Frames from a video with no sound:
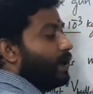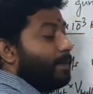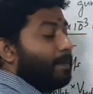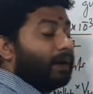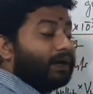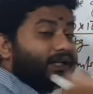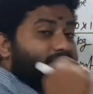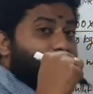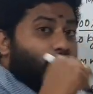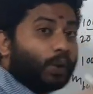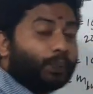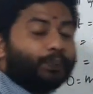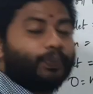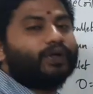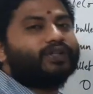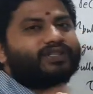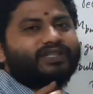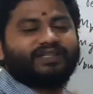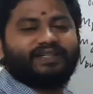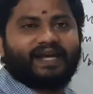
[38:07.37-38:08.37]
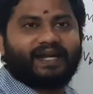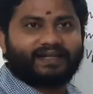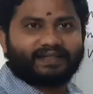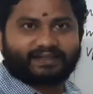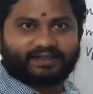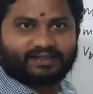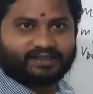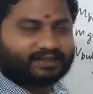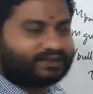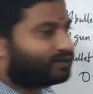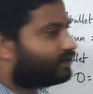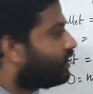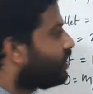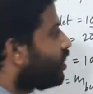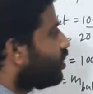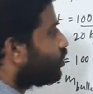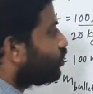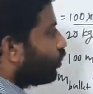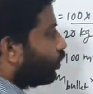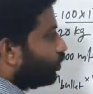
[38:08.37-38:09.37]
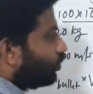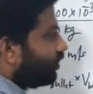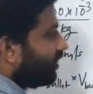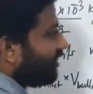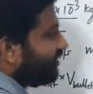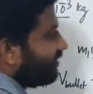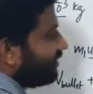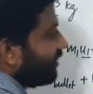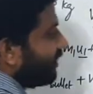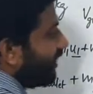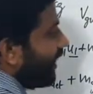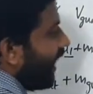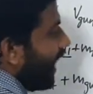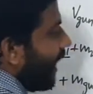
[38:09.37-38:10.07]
But in opposite direction. So this